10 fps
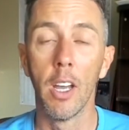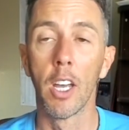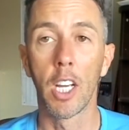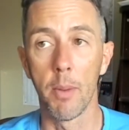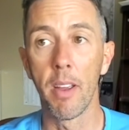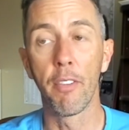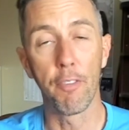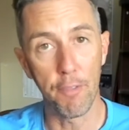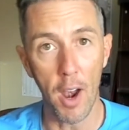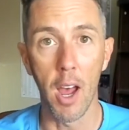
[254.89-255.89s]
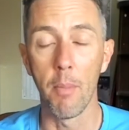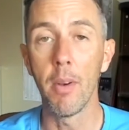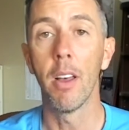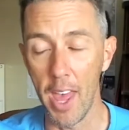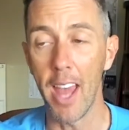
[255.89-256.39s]
coming
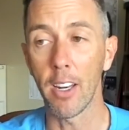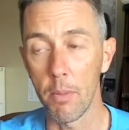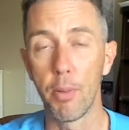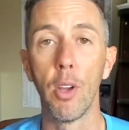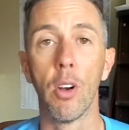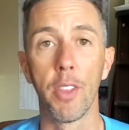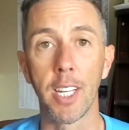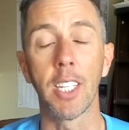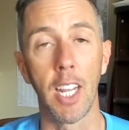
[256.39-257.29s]
from that computer that's